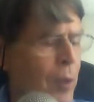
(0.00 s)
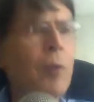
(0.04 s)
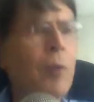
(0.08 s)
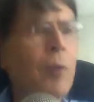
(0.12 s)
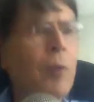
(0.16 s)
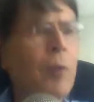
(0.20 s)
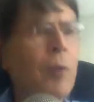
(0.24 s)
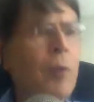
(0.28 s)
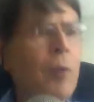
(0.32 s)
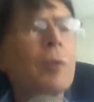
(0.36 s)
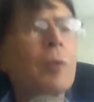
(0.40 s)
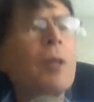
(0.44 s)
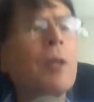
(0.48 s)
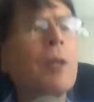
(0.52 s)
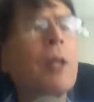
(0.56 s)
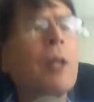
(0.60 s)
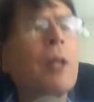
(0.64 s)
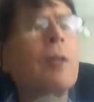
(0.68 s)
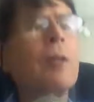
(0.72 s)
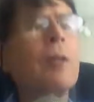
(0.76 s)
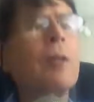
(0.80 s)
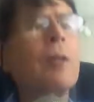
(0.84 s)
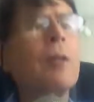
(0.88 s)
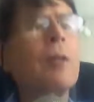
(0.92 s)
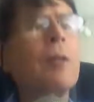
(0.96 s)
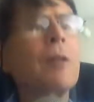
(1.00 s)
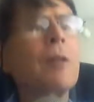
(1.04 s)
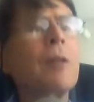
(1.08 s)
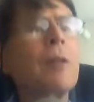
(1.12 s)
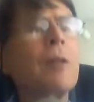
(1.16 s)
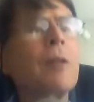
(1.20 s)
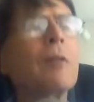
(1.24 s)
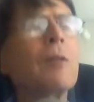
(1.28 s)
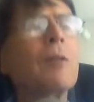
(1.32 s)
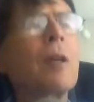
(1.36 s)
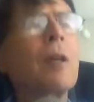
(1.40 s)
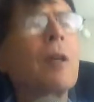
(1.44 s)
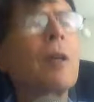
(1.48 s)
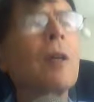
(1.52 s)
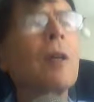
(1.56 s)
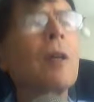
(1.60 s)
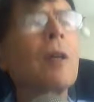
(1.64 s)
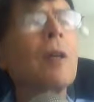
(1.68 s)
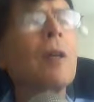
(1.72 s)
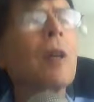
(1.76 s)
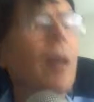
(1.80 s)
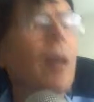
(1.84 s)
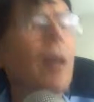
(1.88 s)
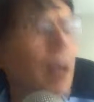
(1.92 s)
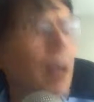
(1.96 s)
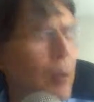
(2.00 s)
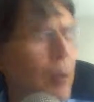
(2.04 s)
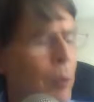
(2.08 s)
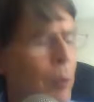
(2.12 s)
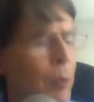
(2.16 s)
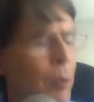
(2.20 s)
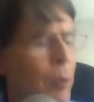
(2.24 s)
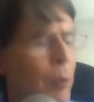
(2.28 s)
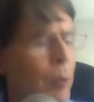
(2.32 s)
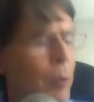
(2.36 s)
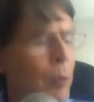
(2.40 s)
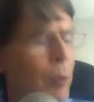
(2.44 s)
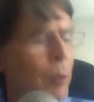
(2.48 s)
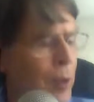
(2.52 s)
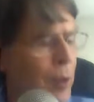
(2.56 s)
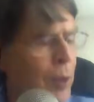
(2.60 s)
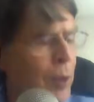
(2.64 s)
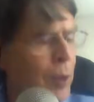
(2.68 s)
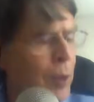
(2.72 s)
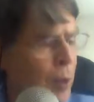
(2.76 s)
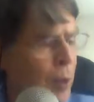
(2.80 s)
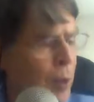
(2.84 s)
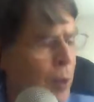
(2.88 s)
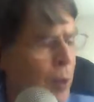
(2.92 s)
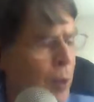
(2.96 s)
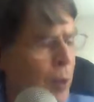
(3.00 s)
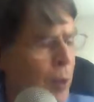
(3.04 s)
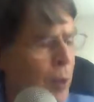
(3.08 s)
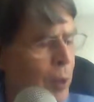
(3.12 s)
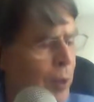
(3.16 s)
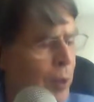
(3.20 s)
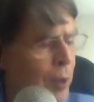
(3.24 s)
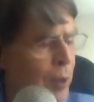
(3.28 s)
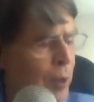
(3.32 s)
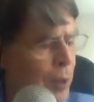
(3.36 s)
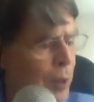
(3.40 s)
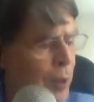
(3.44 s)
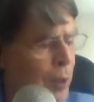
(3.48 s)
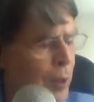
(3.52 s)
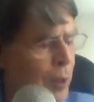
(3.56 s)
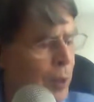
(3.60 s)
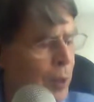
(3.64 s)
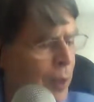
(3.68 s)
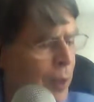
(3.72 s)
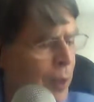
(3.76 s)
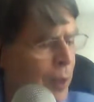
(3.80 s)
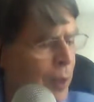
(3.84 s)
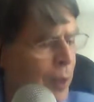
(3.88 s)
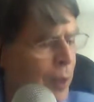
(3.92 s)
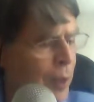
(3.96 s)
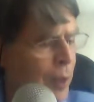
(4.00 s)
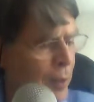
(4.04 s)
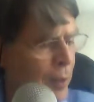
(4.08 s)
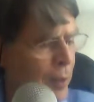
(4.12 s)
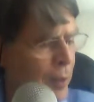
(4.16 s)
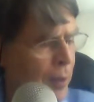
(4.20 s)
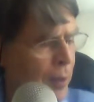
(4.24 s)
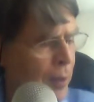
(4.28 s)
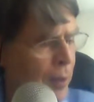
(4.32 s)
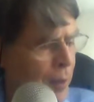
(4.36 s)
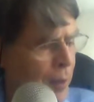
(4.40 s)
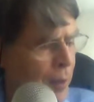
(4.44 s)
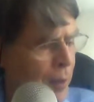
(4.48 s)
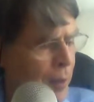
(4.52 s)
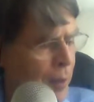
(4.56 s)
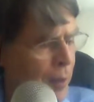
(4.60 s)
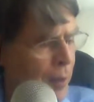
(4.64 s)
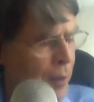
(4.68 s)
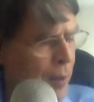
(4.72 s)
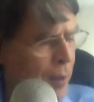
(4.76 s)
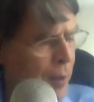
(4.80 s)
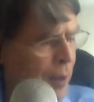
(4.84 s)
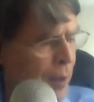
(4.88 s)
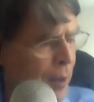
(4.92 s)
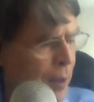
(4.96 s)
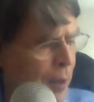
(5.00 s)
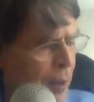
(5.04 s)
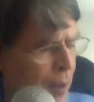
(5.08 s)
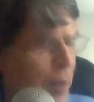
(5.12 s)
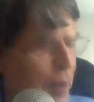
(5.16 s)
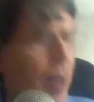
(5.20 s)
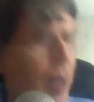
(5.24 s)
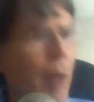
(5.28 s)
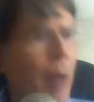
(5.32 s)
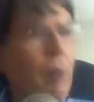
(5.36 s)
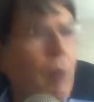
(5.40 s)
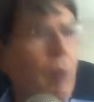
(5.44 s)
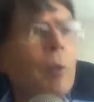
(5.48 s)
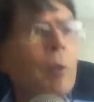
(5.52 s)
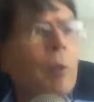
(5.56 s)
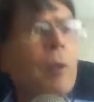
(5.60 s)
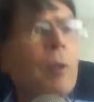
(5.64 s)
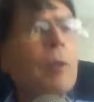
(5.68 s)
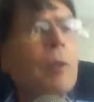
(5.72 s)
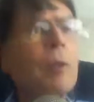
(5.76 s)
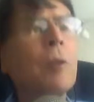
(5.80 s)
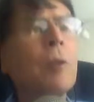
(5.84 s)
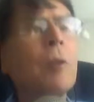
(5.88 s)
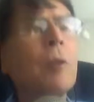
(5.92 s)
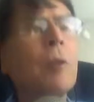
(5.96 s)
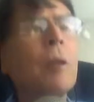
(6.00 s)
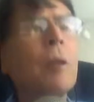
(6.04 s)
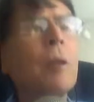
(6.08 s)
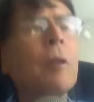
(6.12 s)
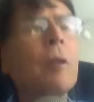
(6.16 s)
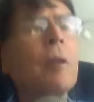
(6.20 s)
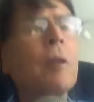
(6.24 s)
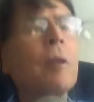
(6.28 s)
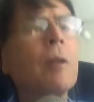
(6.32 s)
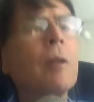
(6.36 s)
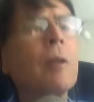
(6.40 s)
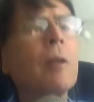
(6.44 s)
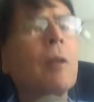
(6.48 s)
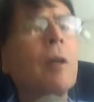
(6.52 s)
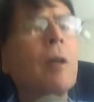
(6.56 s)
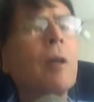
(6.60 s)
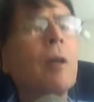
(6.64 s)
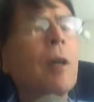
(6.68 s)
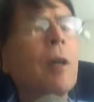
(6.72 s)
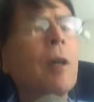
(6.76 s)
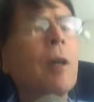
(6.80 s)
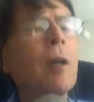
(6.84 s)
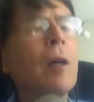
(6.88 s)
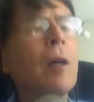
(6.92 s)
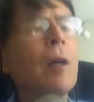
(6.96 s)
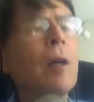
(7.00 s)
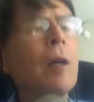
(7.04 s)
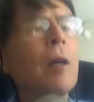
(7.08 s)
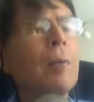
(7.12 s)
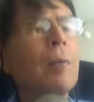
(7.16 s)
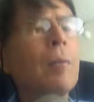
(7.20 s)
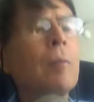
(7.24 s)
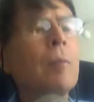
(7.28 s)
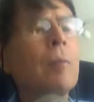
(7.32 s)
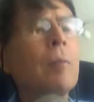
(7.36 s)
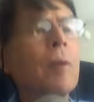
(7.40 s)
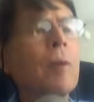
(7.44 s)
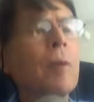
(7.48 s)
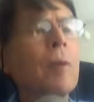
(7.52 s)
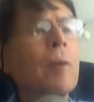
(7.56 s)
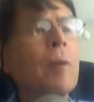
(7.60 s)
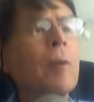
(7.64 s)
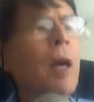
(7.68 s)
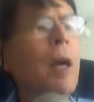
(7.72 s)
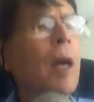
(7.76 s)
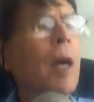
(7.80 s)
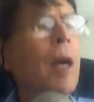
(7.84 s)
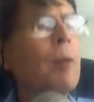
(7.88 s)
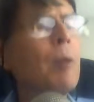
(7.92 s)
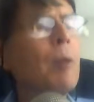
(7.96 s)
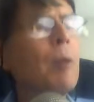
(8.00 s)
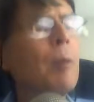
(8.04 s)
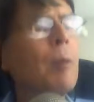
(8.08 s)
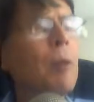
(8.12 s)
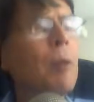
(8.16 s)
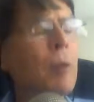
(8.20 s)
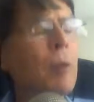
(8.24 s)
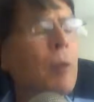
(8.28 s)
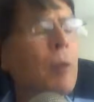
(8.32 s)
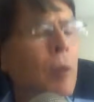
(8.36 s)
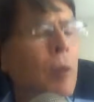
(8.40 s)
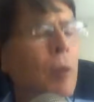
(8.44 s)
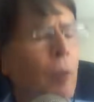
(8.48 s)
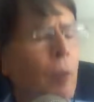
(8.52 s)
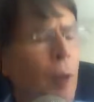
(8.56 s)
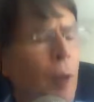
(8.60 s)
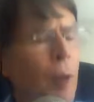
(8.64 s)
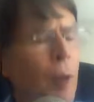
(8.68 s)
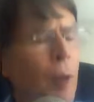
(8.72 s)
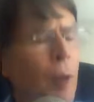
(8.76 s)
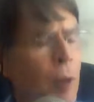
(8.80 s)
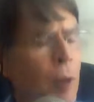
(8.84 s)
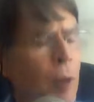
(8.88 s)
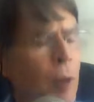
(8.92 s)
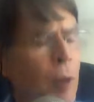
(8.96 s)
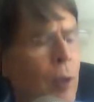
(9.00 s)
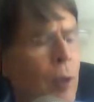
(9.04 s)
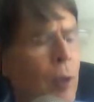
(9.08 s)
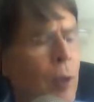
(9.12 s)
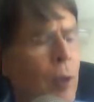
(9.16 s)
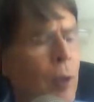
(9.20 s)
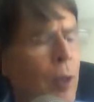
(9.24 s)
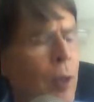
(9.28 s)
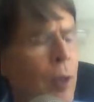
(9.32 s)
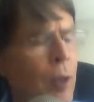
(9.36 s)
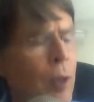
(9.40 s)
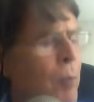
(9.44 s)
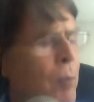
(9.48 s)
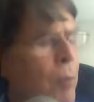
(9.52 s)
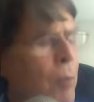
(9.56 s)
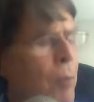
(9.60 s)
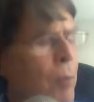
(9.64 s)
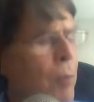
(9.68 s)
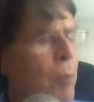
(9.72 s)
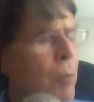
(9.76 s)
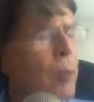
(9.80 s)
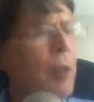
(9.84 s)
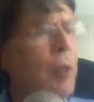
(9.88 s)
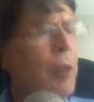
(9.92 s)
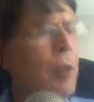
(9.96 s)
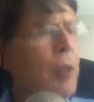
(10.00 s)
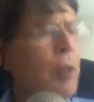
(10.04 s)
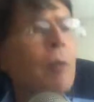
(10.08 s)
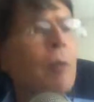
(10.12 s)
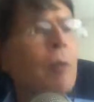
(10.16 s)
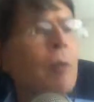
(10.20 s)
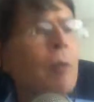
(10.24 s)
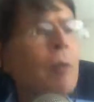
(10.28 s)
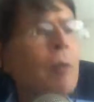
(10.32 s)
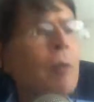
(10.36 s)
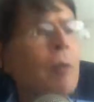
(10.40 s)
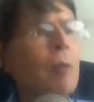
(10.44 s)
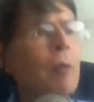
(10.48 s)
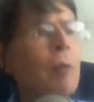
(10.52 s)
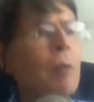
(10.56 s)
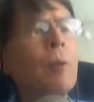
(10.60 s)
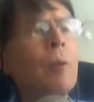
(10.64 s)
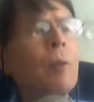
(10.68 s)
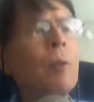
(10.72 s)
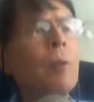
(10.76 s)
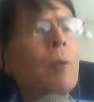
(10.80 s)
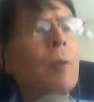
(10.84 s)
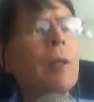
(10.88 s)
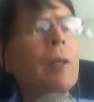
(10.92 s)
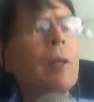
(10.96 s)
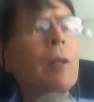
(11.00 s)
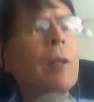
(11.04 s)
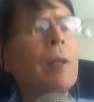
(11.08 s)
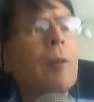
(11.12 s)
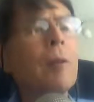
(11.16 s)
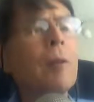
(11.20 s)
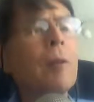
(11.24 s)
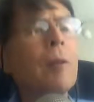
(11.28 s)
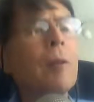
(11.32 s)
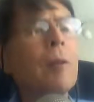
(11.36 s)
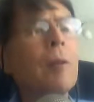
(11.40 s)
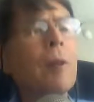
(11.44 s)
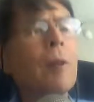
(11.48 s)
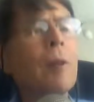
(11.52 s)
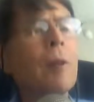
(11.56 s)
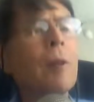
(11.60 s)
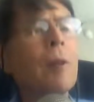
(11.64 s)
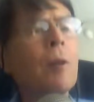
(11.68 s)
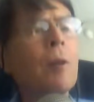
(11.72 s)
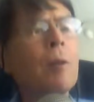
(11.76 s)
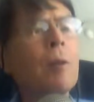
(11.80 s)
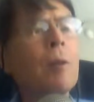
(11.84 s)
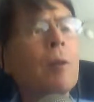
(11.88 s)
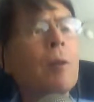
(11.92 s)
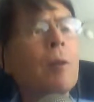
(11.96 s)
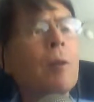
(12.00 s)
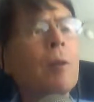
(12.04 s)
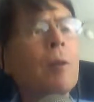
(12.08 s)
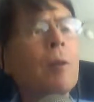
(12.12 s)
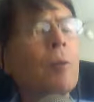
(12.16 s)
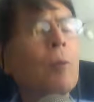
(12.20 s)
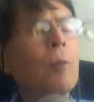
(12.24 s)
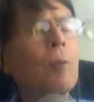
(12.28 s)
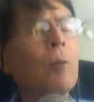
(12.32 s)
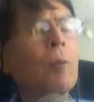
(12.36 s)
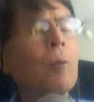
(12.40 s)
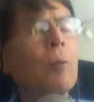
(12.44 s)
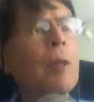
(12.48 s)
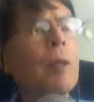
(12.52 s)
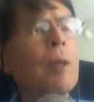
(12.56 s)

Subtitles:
few seconds, I will figure that we are done for today. I will be doing, I'm going to be doing webinars like this mostly every week or every other week.